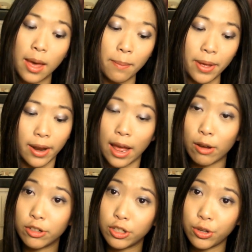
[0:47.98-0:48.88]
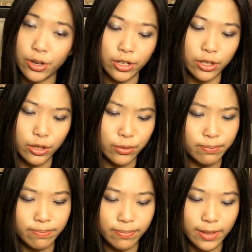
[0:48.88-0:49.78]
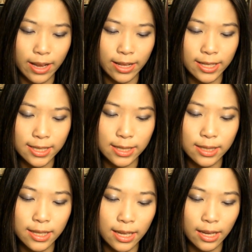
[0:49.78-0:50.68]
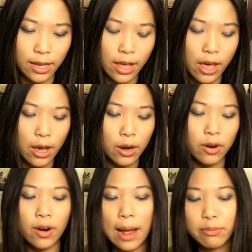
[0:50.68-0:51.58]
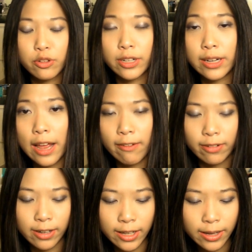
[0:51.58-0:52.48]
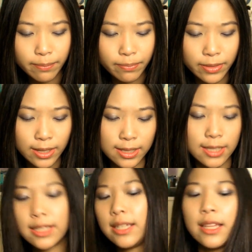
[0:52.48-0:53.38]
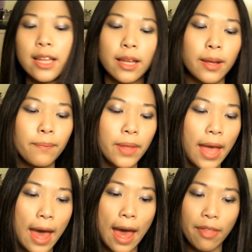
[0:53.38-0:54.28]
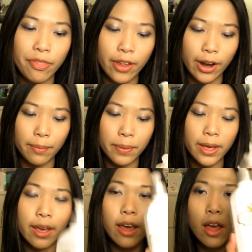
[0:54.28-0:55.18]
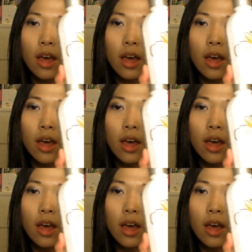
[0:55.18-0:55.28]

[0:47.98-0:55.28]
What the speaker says: but I'll just show it to you. This is the Crabtree and Evenly. This is the Hand Therapy